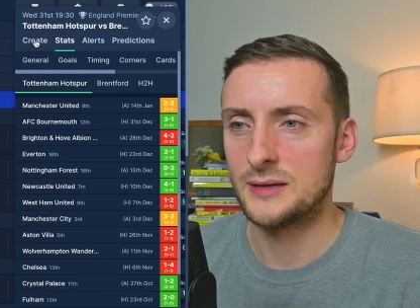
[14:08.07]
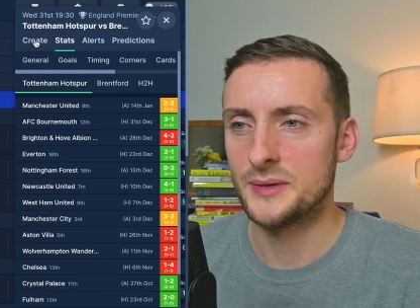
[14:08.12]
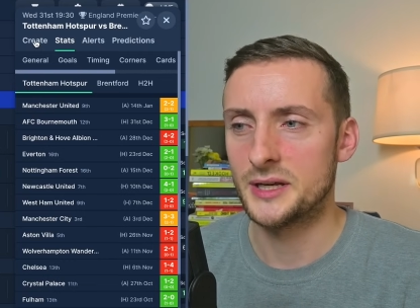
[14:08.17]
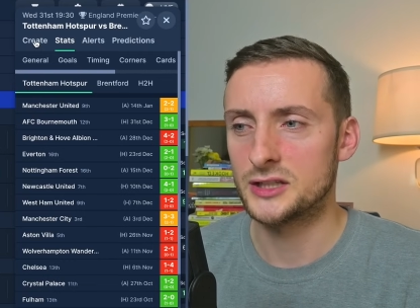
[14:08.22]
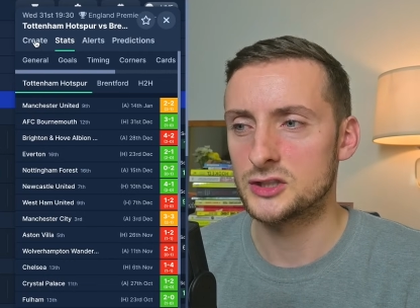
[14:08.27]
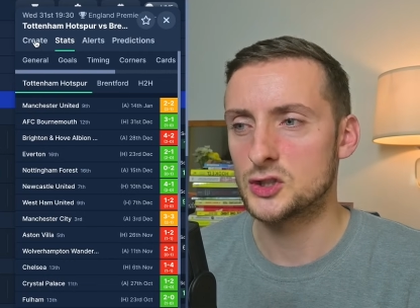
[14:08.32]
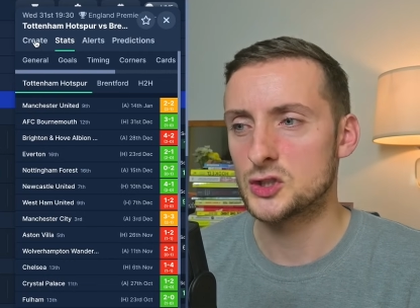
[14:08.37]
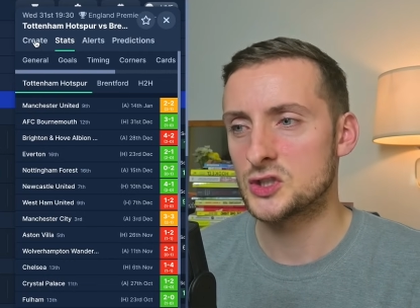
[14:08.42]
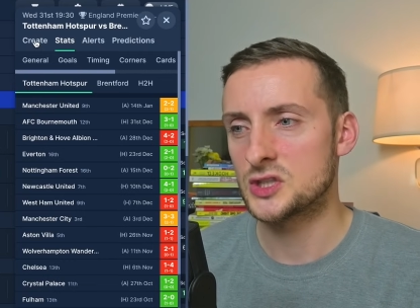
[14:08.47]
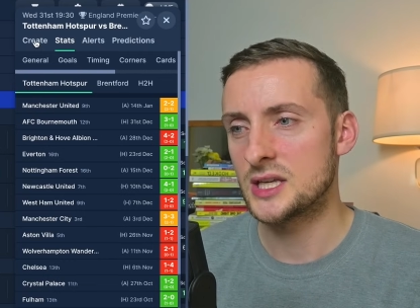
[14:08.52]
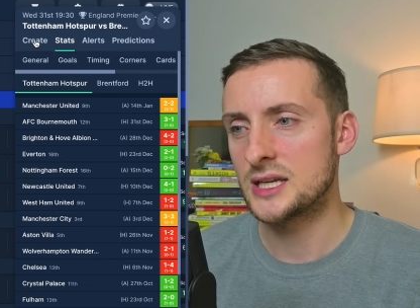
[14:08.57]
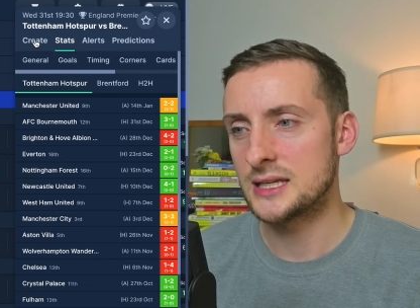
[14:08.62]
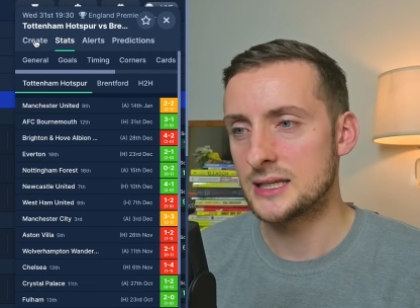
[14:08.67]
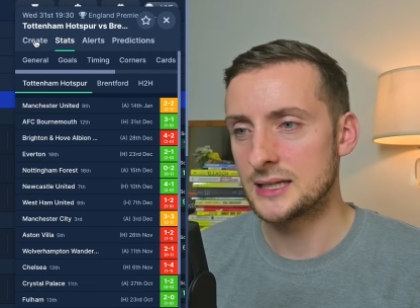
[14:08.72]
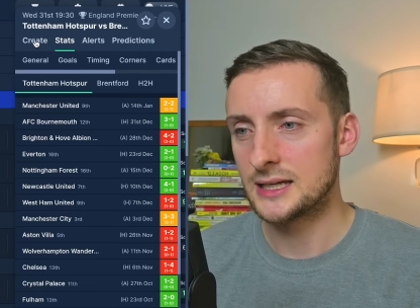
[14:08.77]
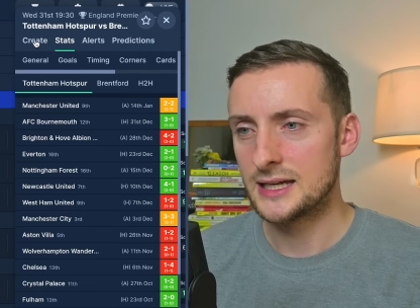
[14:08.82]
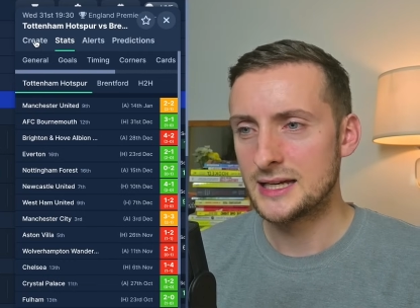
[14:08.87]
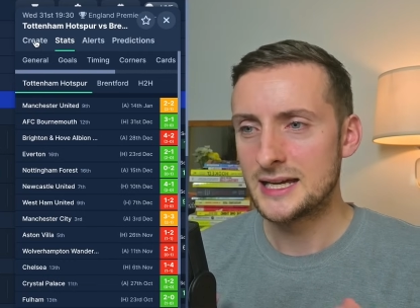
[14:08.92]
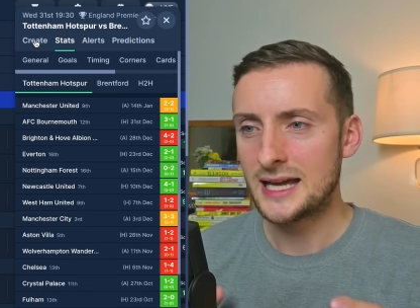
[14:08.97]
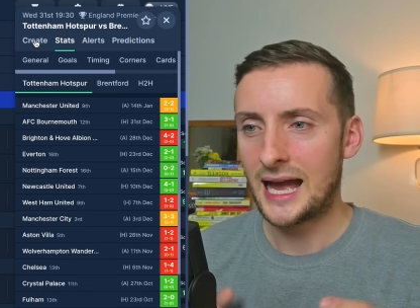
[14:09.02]
And I just think
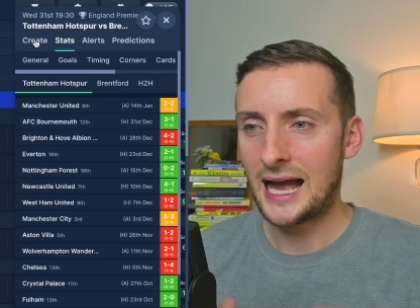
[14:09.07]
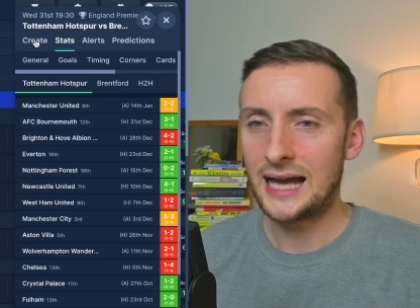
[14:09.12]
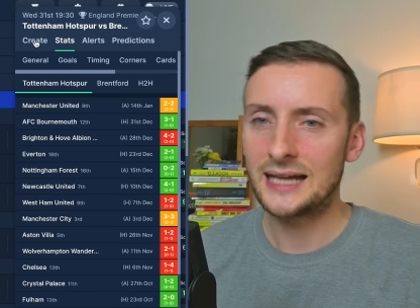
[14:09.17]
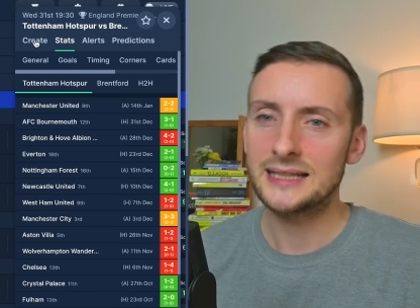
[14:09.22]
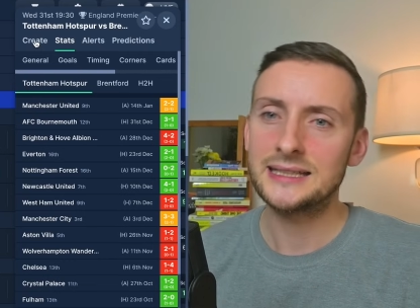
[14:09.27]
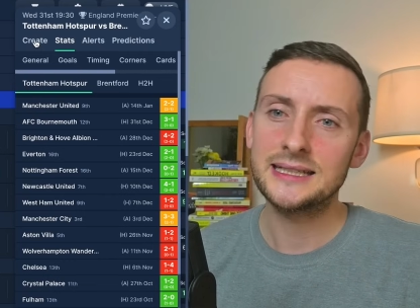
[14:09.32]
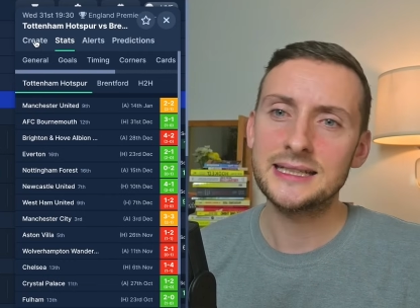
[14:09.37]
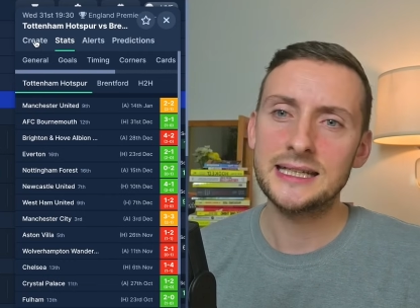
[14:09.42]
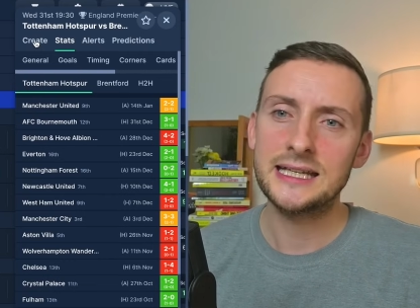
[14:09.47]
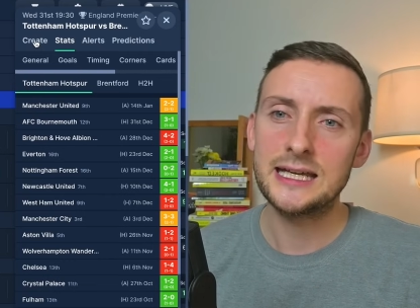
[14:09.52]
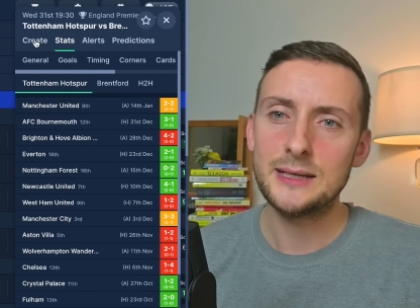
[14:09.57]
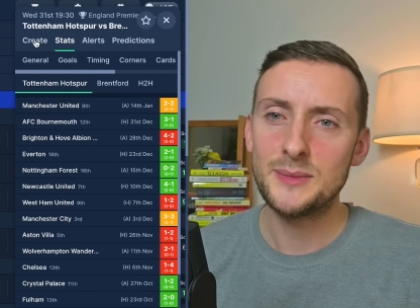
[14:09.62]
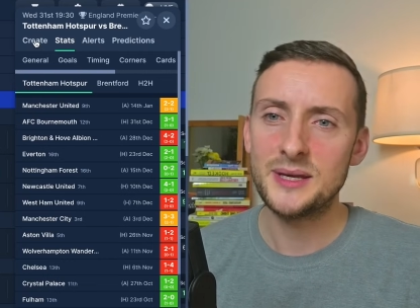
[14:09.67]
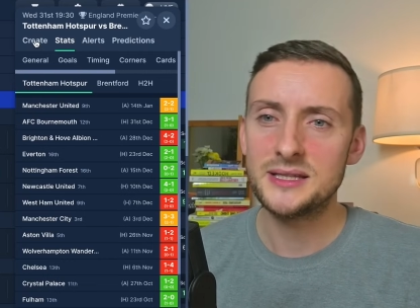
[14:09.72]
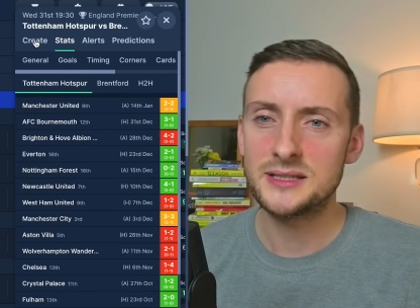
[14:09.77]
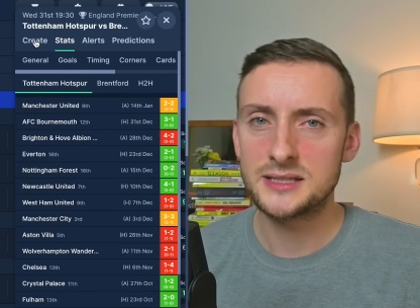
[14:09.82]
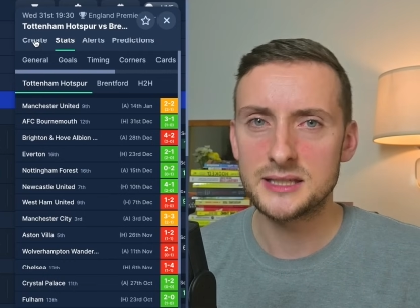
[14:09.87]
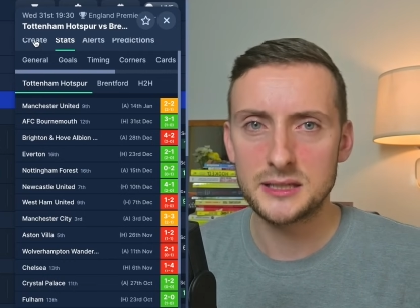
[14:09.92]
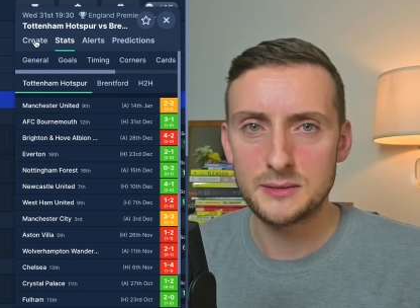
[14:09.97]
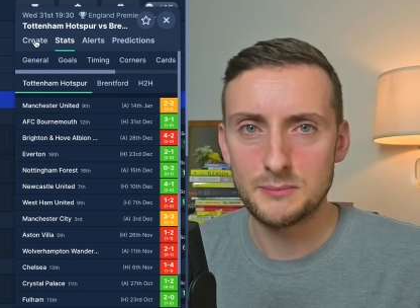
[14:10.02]
adding him
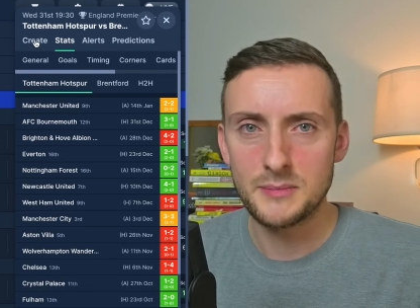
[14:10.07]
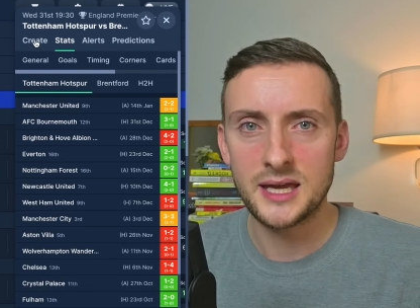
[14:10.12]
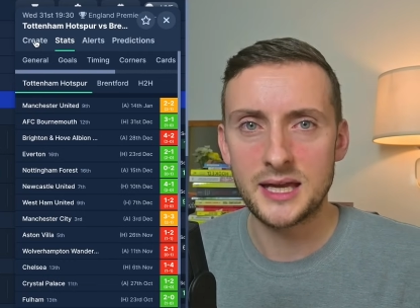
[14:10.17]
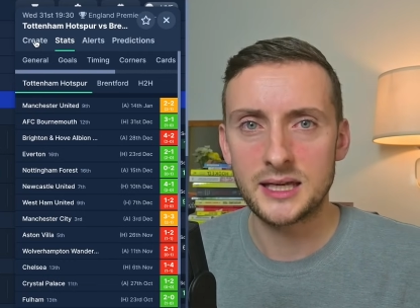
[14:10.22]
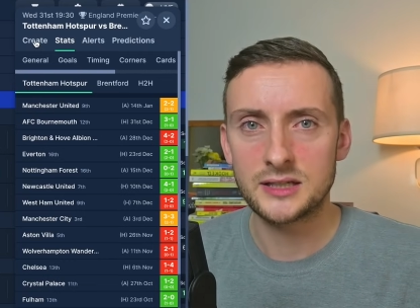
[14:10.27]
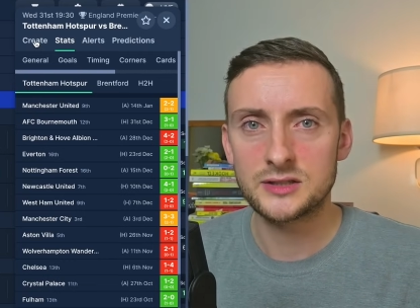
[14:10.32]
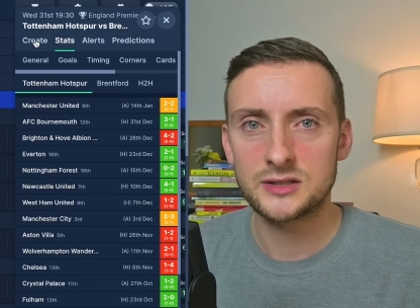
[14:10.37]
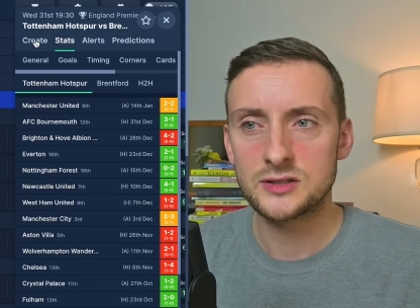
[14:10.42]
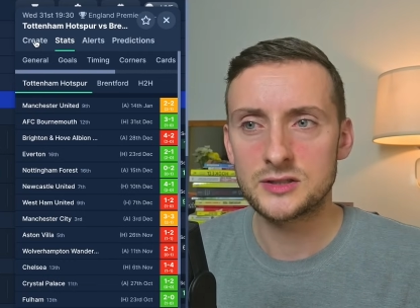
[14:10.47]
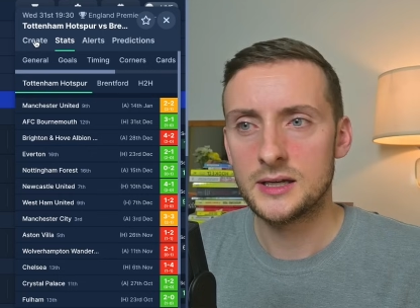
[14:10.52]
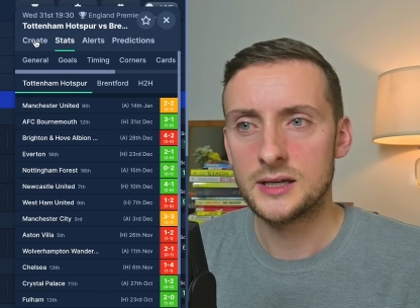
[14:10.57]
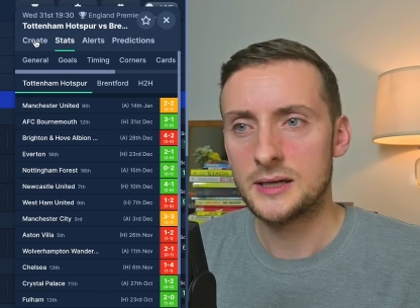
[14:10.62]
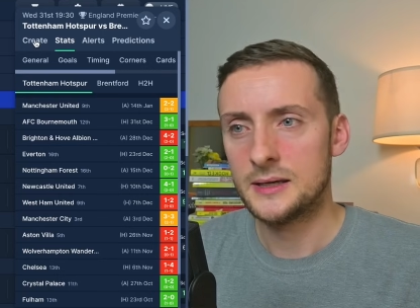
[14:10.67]
into the mix,